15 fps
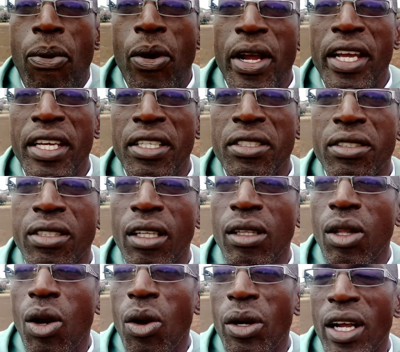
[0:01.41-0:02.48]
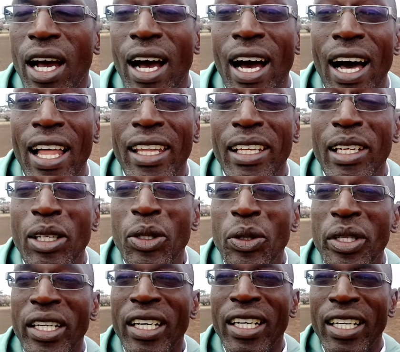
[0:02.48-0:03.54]
Praise the Lord.
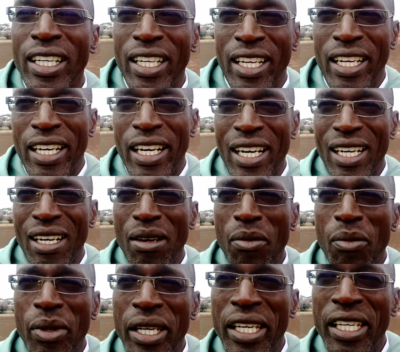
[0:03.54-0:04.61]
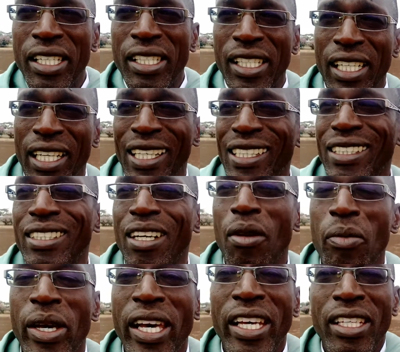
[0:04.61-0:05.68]
Hallelujah. Amen and
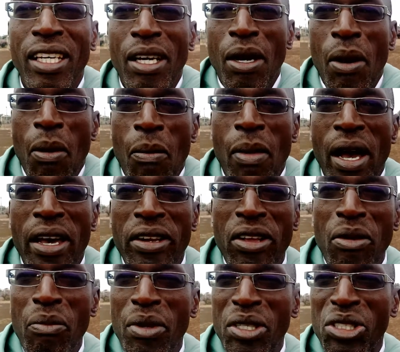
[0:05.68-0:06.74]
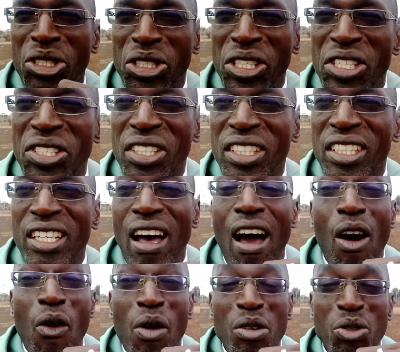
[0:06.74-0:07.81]
amen. My name is Caesar.
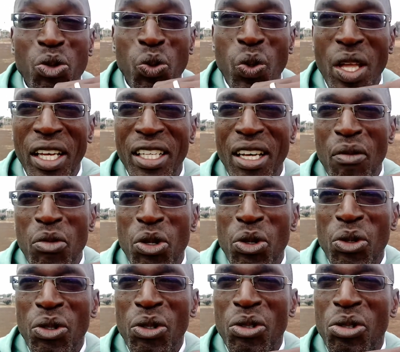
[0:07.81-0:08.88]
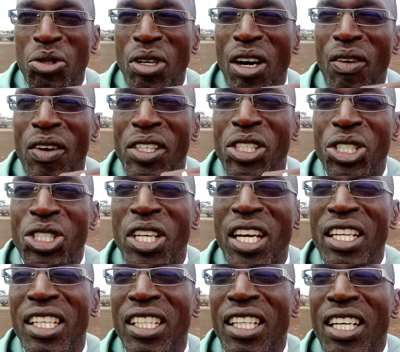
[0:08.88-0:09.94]
I want to welcome you to our
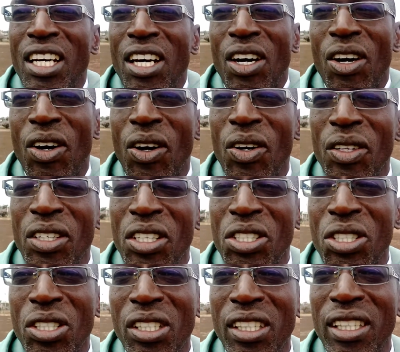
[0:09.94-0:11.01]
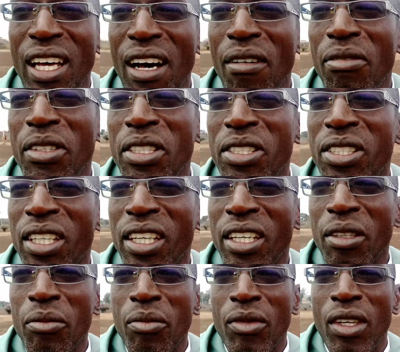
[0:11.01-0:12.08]
channel on this lovely
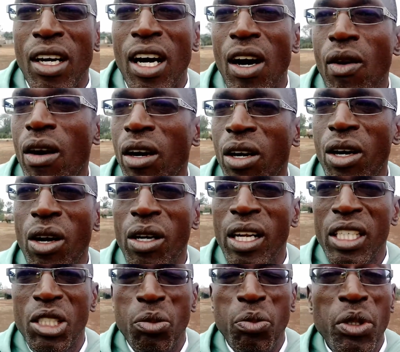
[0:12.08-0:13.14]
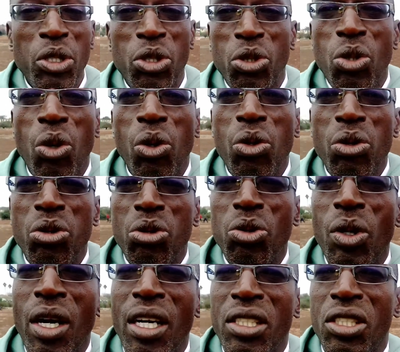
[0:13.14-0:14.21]
day. Our God has been so good
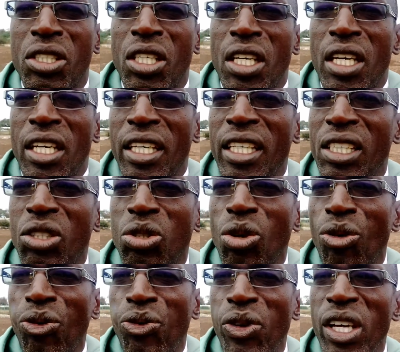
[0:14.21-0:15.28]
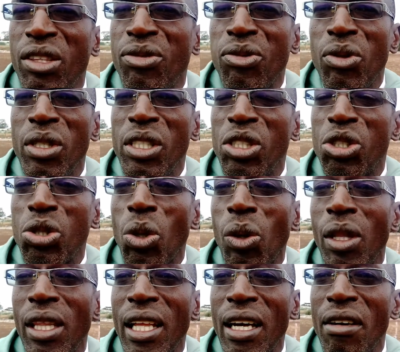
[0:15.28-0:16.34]
to us. He's so faithful. He's so
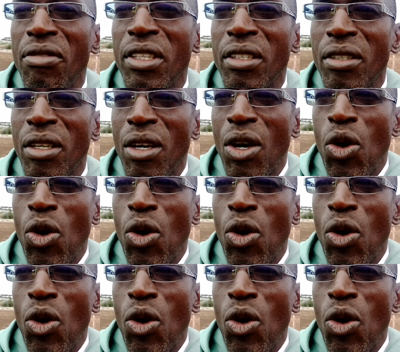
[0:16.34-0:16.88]
loving.